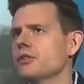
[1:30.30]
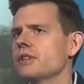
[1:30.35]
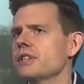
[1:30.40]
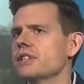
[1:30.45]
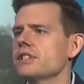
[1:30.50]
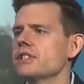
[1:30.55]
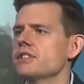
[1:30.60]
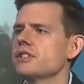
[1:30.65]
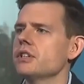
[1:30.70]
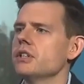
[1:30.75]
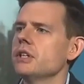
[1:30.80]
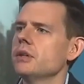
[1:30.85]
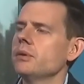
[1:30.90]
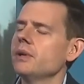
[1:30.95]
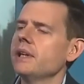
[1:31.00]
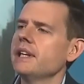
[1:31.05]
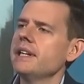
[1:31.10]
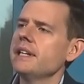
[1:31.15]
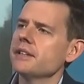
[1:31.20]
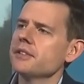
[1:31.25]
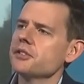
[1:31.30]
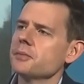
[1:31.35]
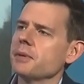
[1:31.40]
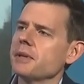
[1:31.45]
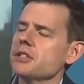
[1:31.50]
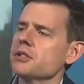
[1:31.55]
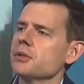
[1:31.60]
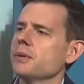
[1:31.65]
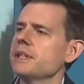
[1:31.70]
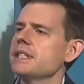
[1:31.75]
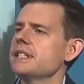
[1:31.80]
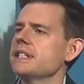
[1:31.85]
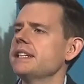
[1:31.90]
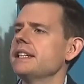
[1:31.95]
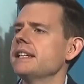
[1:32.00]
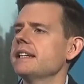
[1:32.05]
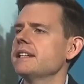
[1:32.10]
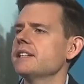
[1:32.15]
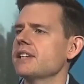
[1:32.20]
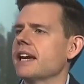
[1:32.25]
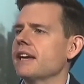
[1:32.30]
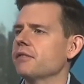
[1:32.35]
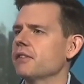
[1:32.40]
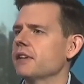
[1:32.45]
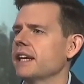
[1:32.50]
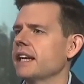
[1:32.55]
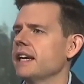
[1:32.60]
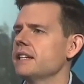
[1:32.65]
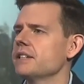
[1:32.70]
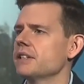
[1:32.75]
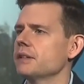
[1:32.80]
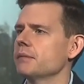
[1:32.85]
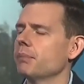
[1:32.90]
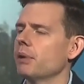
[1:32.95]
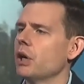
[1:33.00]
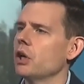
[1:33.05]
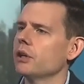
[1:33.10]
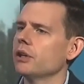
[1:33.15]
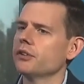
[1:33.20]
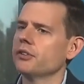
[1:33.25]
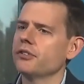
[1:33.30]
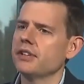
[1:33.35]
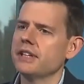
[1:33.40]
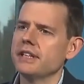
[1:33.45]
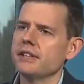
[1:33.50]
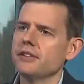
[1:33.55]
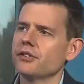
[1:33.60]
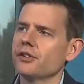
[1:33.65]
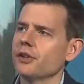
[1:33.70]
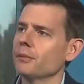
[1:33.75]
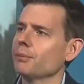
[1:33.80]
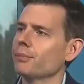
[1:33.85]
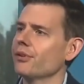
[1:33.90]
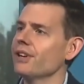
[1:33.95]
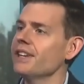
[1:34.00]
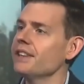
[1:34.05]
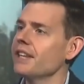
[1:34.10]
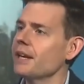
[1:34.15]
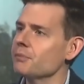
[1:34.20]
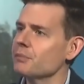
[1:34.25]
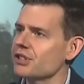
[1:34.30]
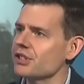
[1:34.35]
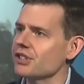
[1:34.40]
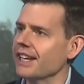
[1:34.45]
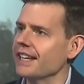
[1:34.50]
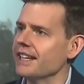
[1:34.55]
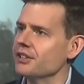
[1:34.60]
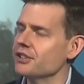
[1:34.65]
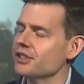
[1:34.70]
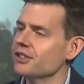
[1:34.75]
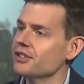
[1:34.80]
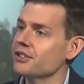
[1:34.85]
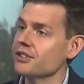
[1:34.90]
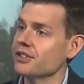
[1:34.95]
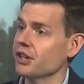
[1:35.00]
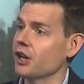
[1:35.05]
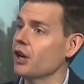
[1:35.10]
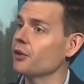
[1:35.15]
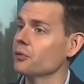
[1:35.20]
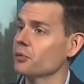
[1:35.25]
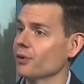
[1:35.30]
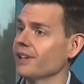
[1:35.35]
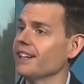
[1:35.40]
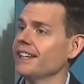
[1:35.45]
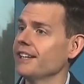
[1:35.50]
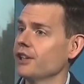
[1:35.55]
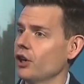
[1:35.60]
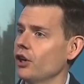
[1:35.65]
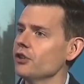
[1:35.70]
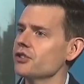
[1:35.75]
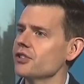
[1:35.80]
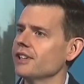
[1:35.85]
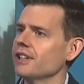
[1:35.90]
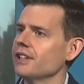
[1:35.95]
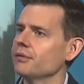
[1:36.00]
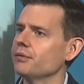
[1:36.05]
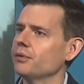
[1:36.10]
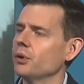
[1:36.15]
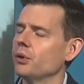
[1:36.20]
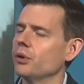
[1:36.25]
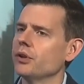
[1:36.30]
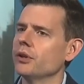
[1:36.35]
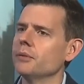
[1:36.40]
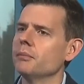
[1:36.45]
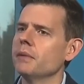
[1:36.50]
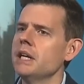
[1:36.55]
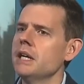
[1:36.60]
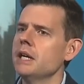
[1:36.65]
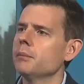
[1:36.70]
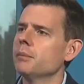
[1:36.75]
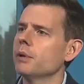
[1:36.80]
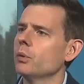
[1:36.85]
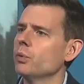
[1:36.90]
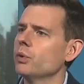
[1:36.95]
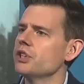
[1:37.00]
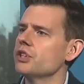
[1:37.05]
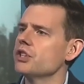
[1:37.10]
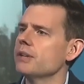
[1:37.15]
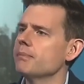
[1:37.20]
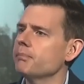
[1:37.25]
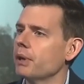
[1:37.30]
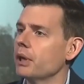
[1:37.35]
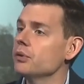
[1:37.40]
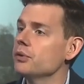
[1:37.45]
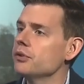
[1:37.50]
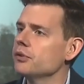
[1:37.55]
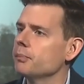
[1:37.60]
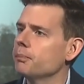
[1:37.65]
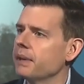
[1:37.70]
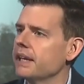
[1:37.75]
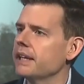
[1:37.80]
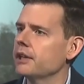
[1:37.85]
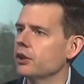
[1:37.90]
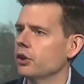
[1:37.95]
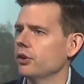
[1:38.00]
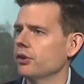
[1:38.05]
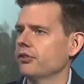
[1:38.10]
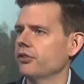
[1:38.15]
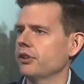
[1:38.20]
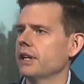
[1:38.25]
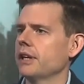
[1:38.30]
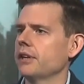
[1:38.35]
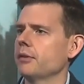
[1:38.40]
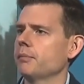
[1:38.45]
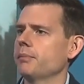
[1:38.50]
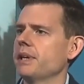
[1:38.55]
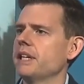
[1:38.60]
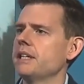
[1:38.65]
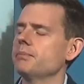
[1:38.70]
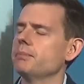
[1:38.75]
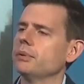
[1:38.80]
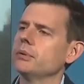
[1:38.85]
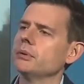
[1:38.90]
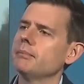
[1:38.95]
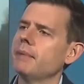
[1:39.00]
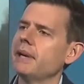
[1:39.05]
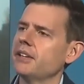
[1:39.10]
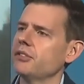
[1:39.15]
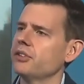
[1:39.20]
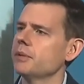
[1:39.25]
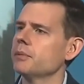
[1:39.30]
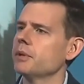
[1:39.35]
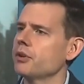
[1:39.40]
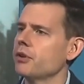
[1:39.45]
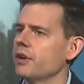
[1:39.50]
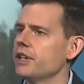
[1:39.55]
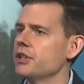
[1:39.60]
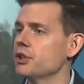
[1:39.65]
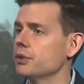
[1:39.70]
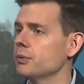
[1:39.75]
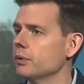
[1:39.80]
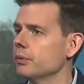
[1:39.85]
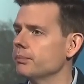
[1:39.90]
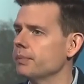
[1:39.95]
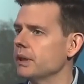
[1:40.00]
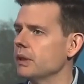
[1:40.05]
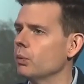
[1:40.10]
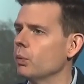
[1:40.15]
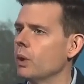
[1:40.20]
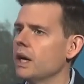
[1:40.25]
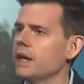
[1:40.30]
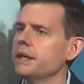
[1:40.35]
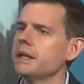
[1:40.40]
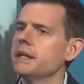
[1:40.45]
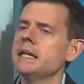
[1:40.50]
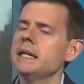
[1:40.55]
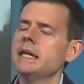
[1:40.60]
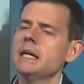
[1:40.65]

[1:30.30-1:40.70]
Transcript: Chris, is the new elite has spent 20 years advocating policies that bring them status and aren't really costly for them, but which impose big costs on other people. Mass immigration would be one,